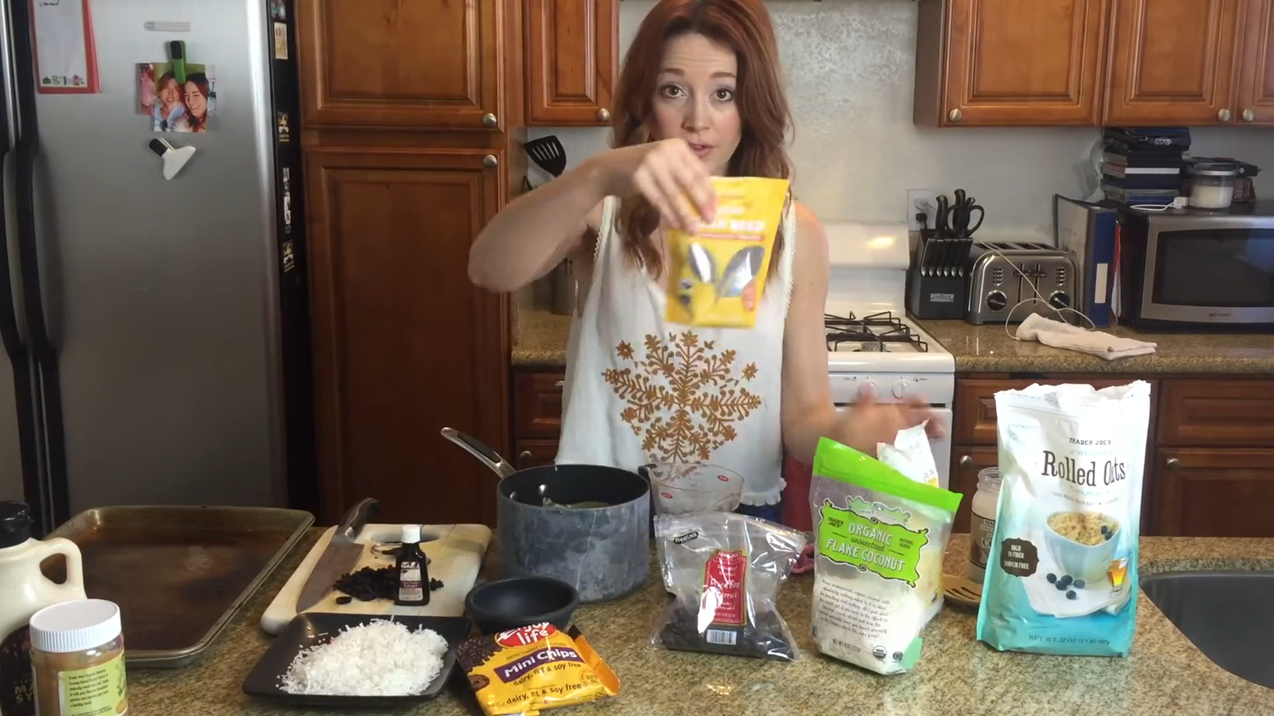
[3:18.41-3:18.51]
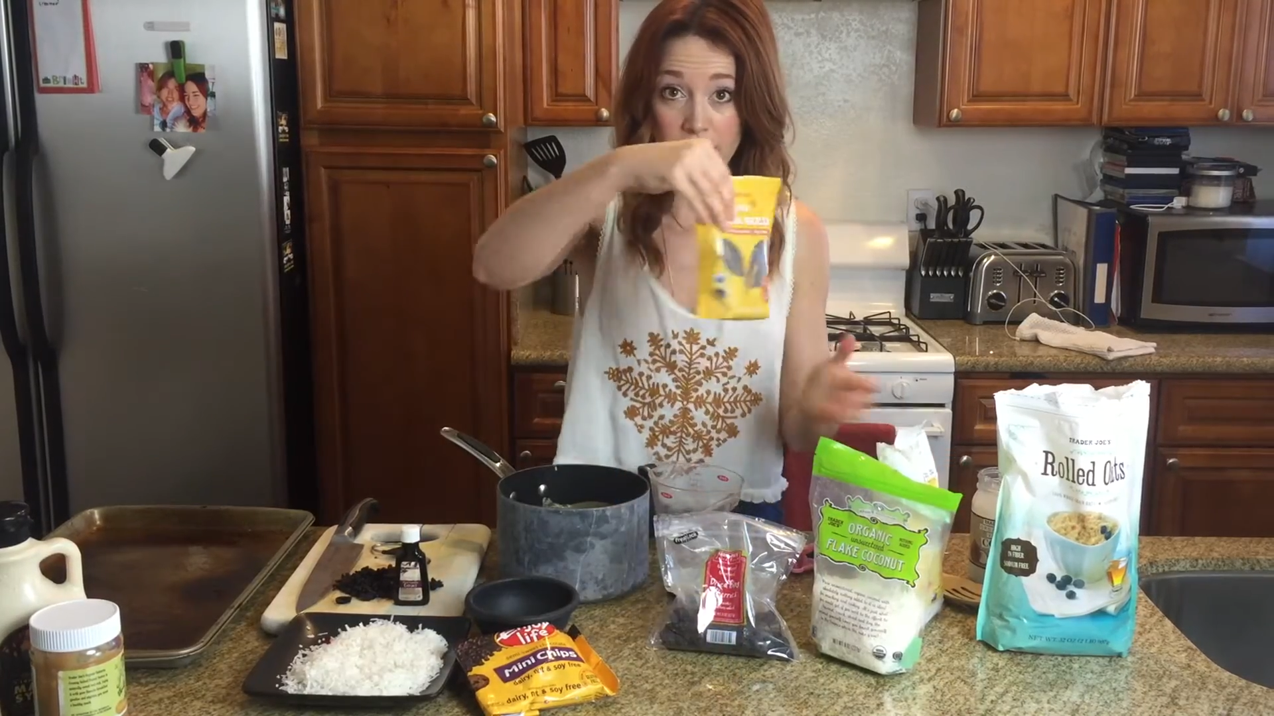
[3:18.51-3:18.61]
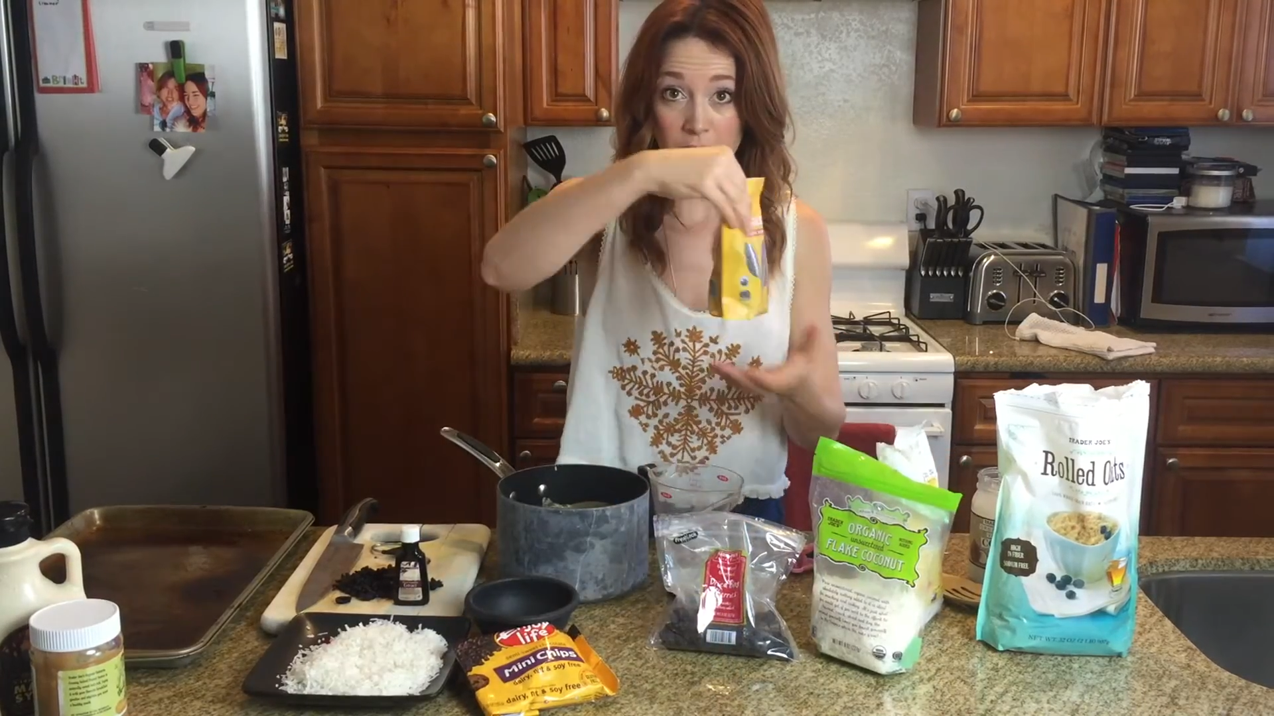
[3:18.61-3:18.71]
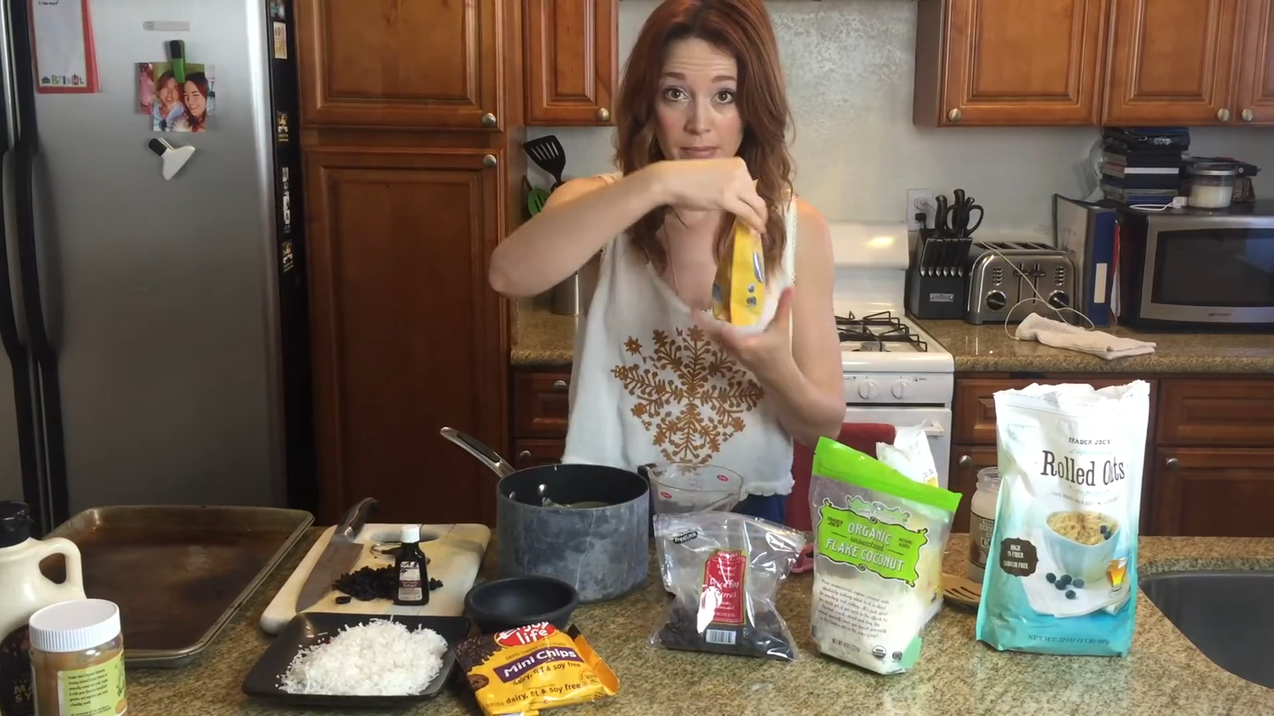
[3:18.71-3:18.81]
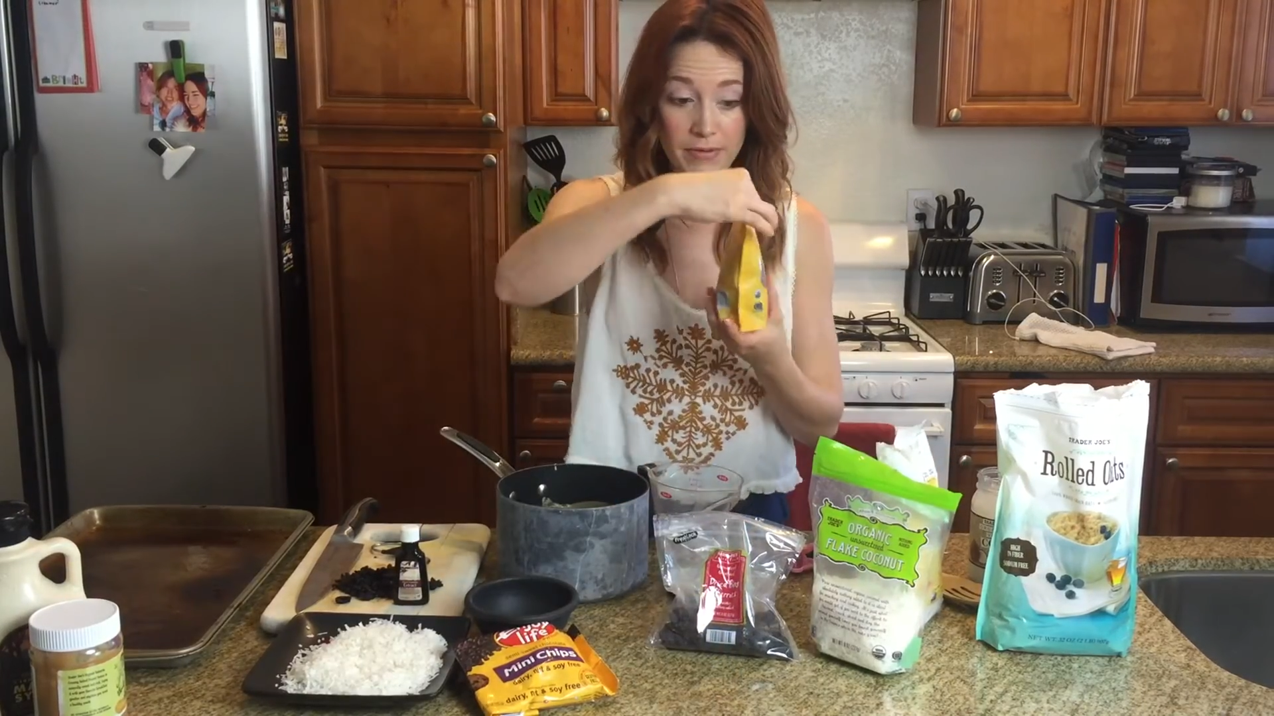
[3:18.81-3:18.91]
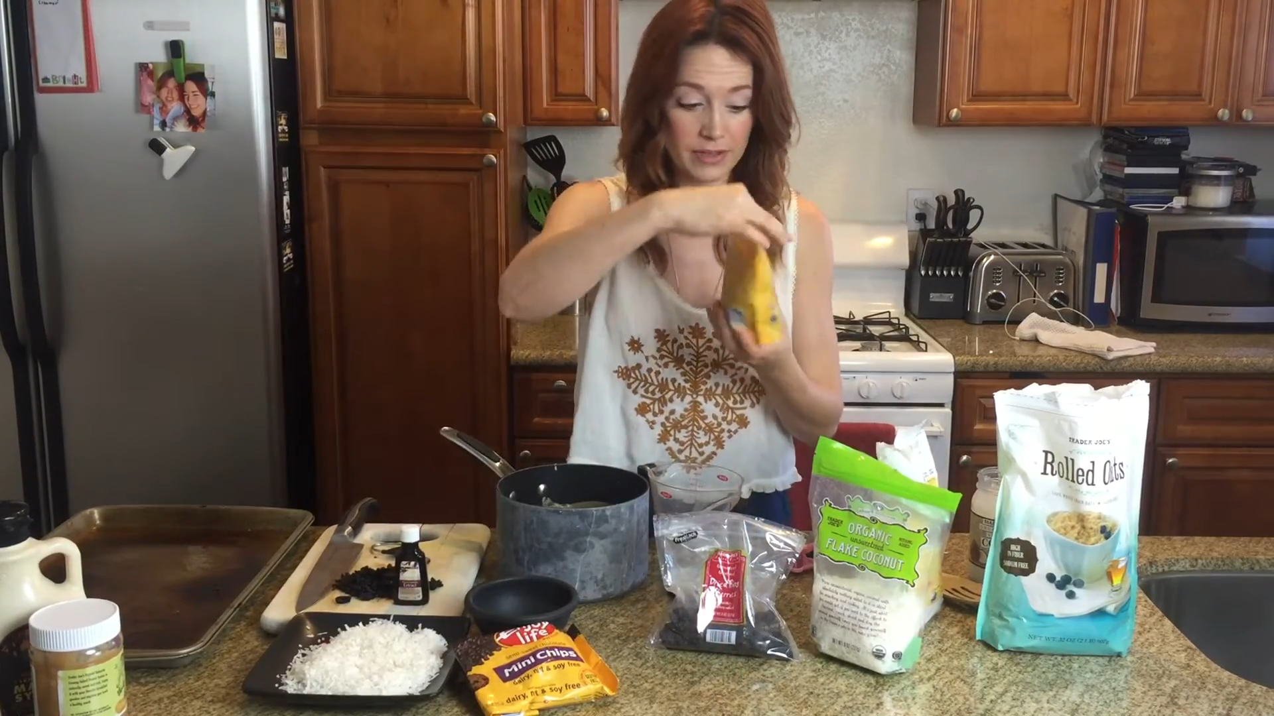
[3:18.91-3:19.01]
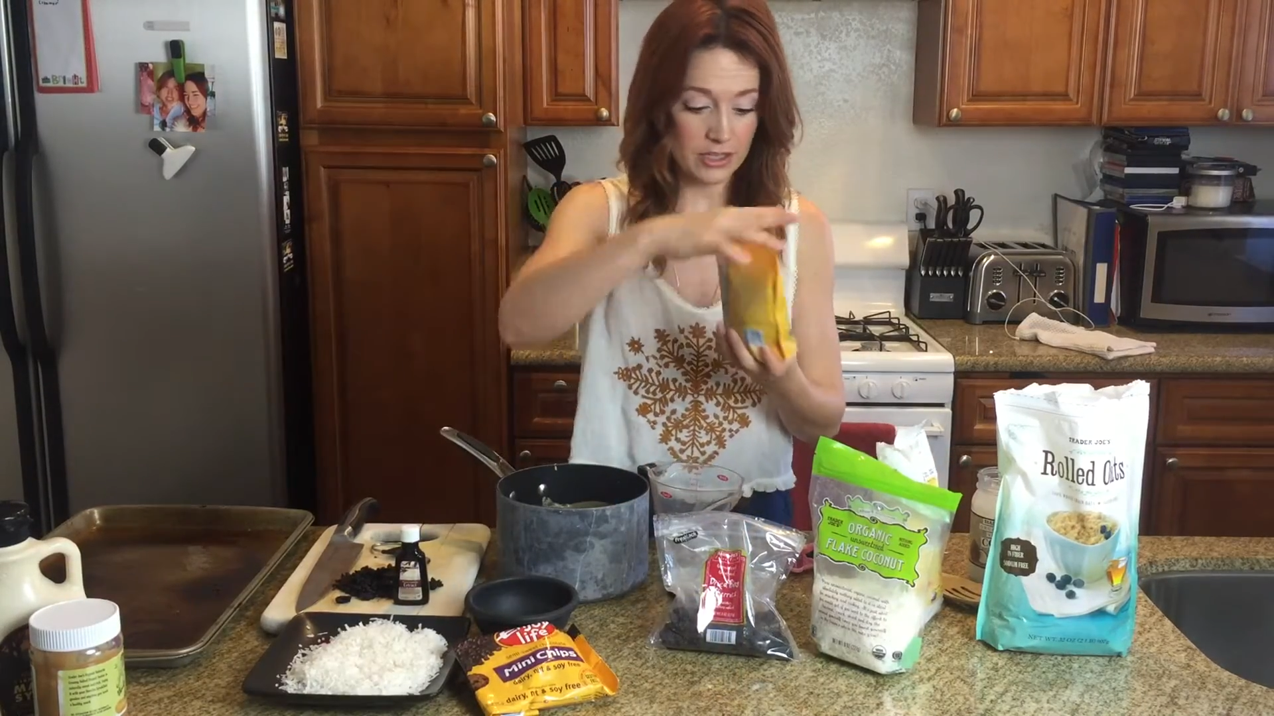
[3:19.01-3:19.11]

of a cup of